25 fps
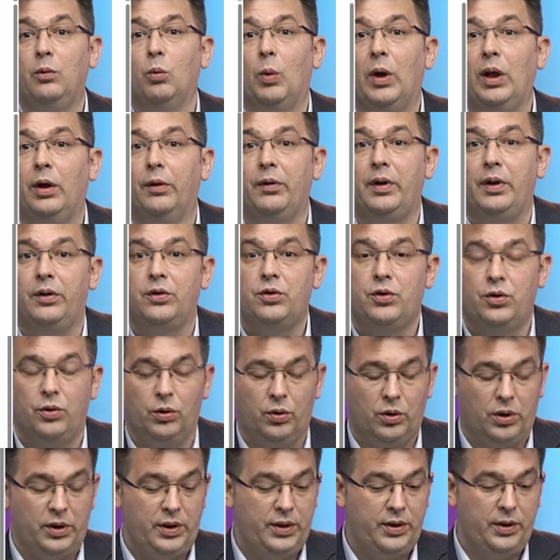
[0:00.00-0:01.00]
in one of his
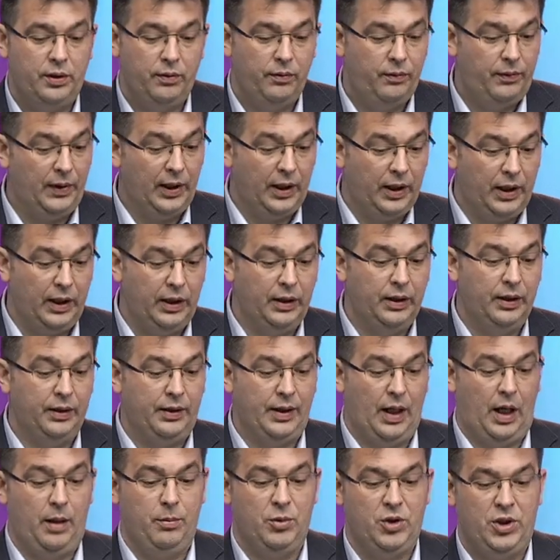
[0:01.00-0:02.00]
chores, filling in
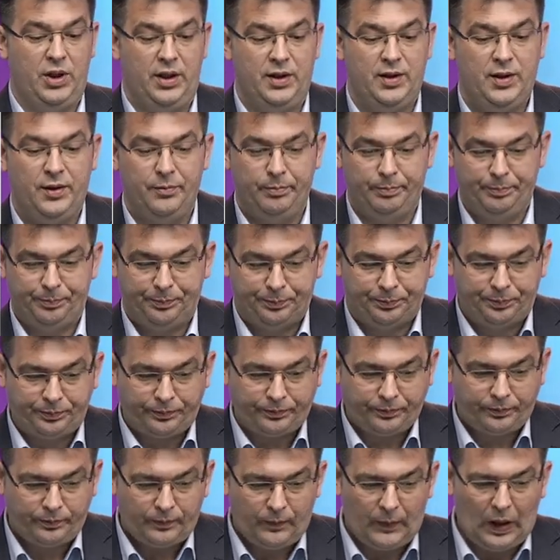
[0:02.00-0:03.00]
the timesheets.
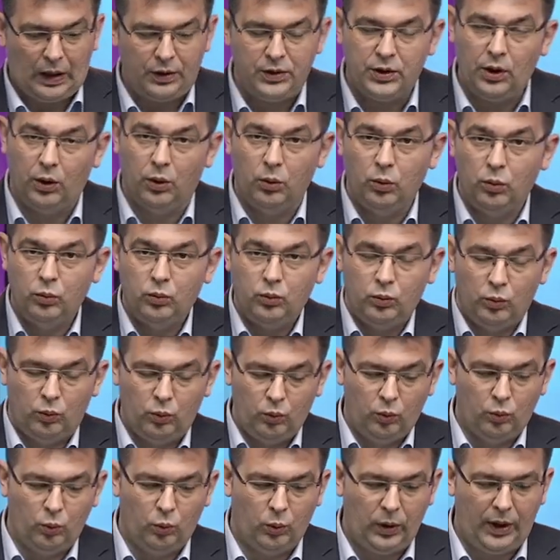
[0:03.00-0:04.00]
So
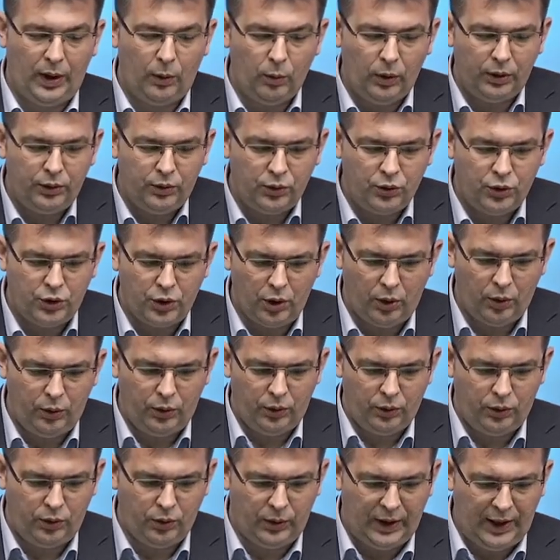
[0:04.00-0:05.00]
what I want to show
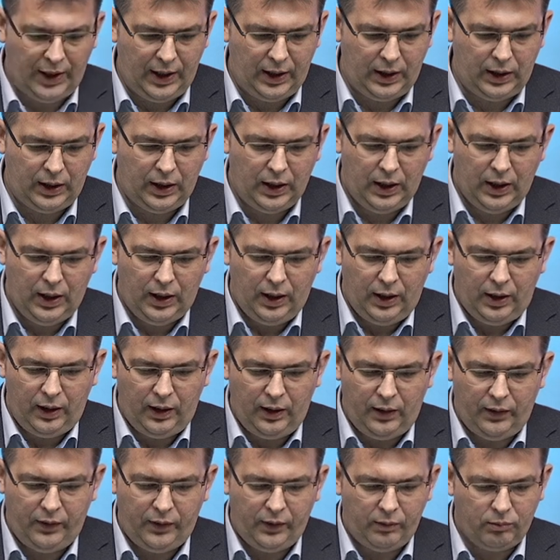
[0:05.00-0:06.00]
you today
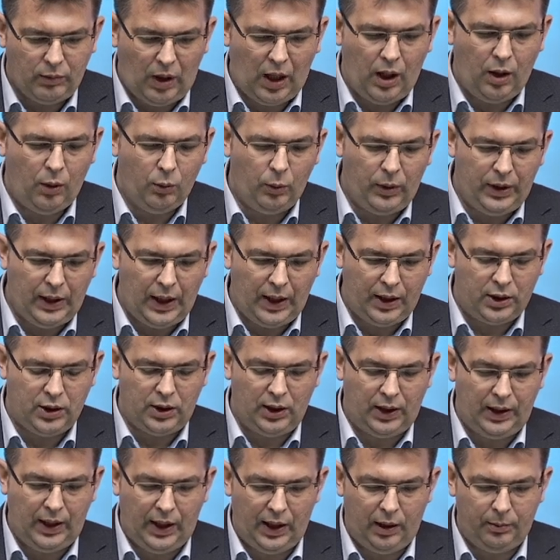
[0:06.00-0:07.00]
is how we
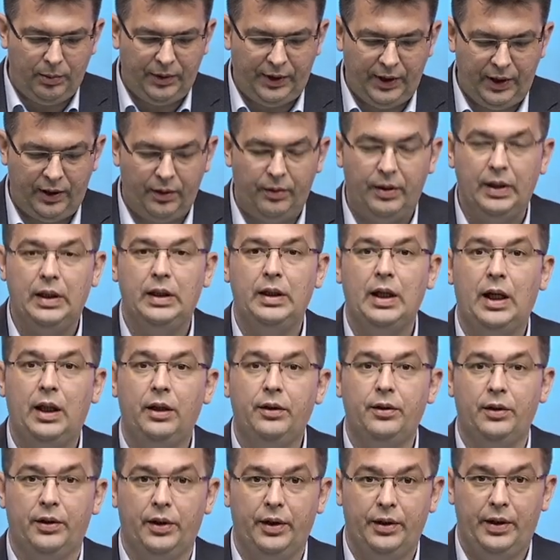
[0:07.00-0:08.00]
actually help Terry
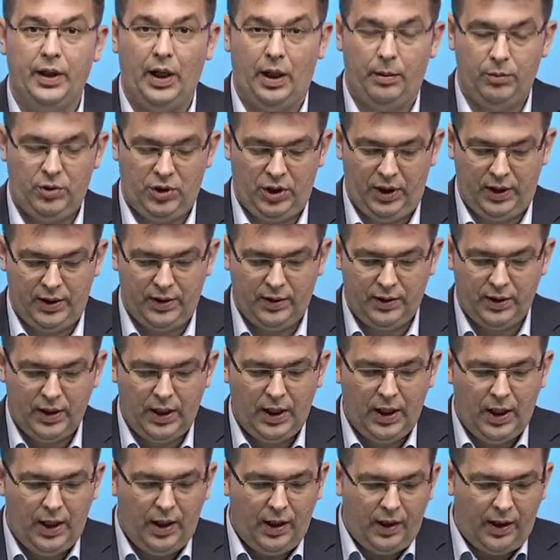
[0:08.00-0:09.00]
enter the timesheets.
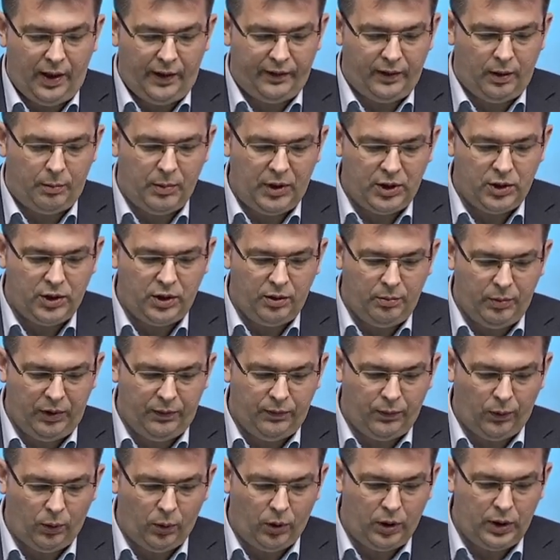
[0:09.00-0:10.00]
As I mentioned
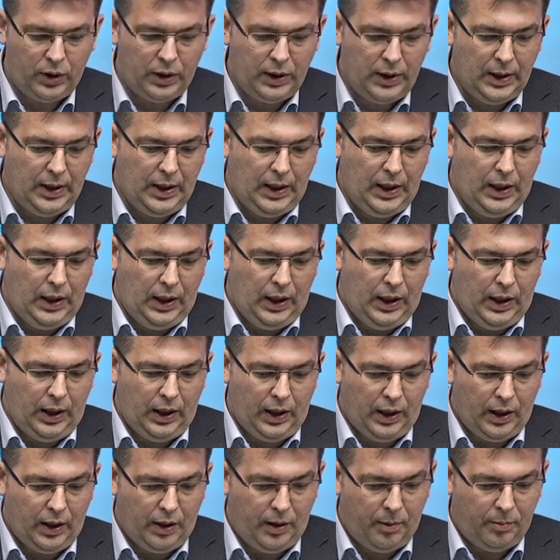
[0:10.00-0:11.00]
before,
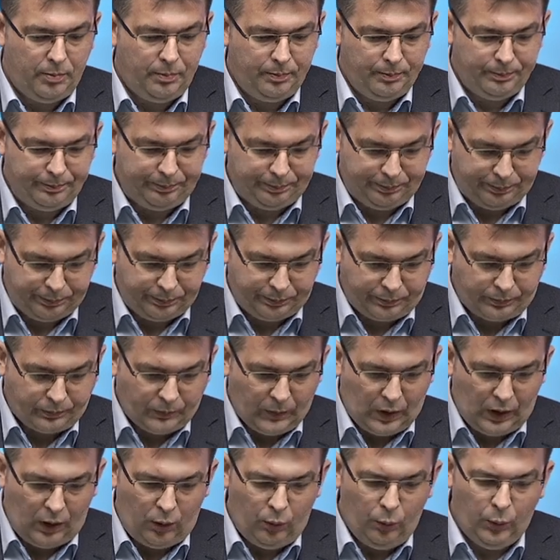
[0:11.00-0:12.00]

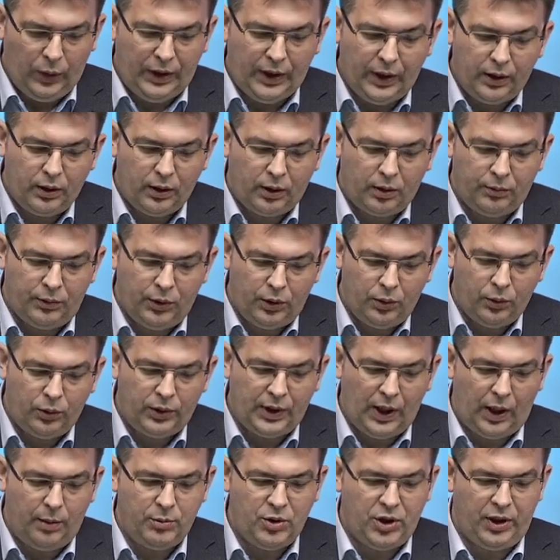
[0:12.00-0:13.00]
with a new
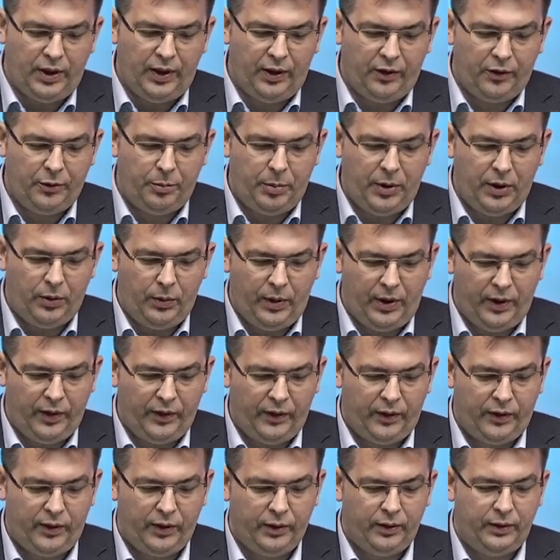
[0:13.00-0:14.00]
timesheet
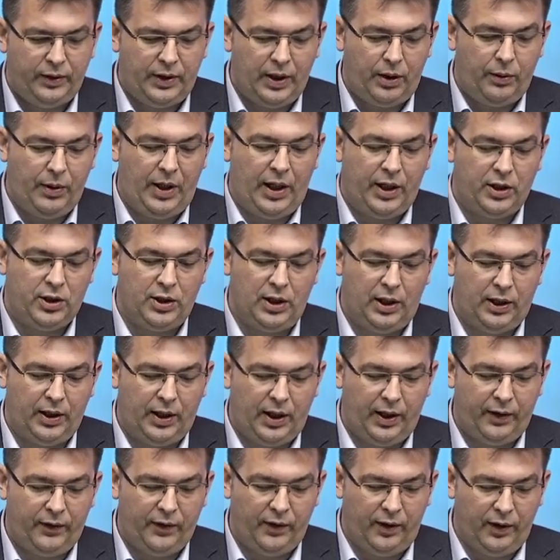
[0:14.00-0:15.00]
experience, Terry actually
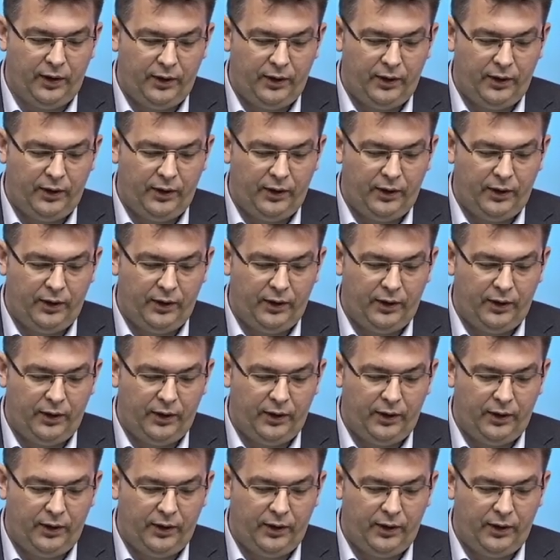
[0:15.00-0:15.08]
gets